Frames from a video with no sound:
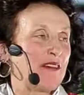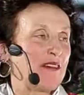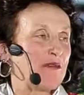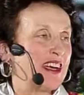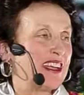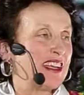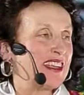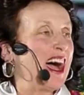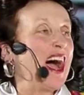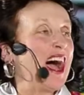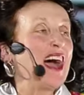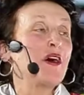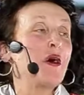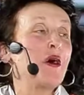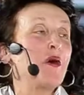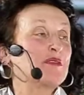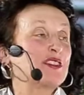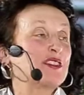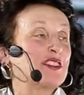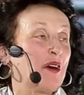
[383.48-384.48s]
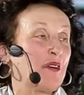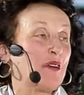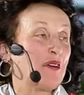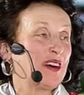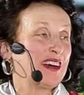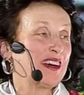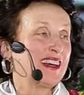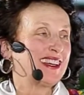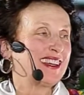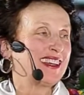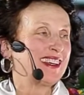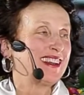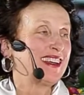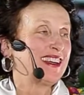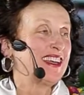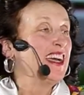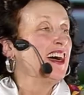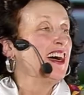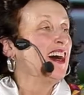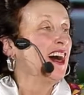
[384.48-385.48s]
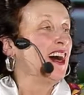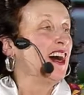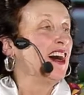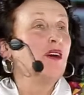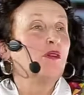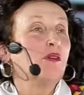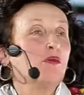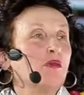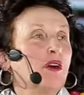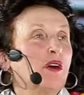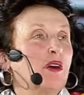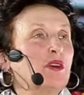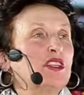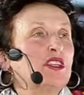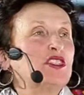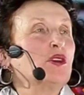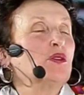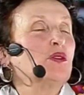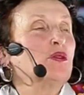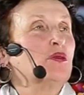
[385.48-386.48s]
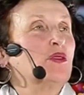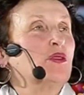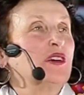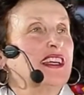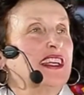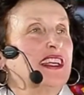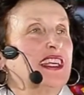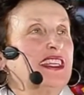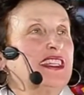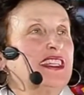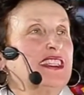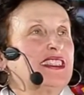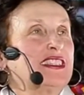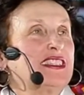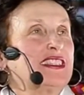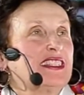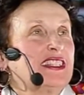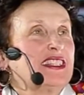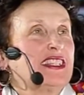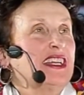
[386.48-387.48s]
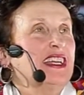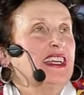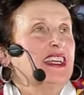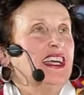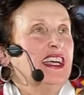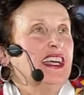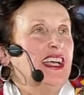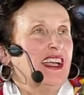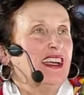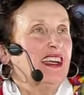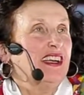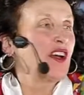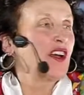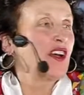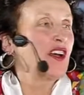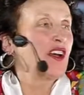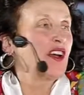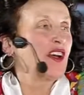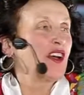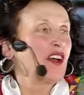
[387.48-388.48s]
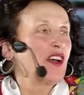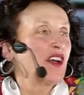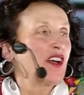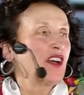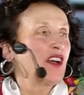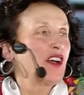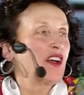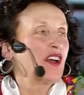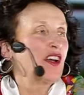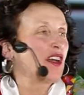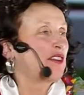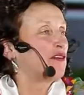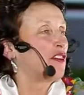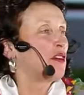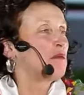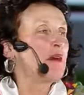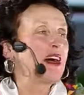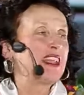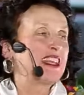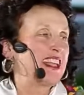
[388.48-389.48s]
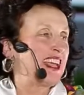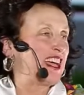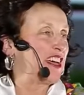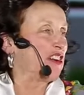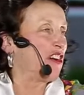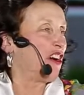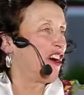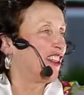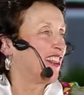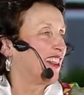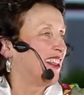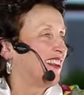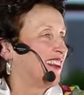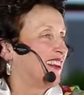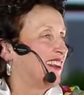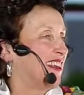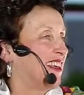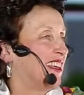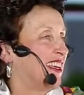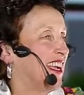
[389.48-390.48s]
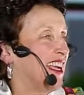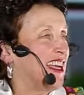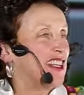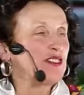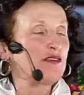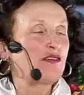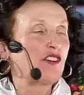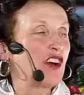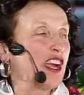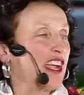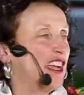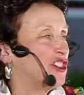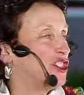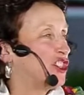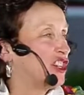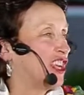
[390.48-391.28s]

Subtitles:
way. I hope so. What we do is, it's not for money at all. It's for education.